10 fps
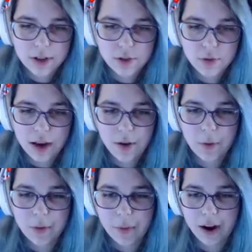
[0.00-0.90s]
you
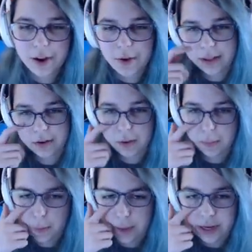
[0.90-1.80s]
go? Are you at the
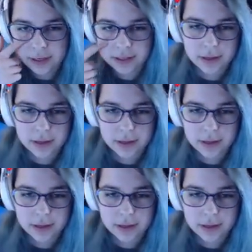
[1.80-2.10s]
criminal place?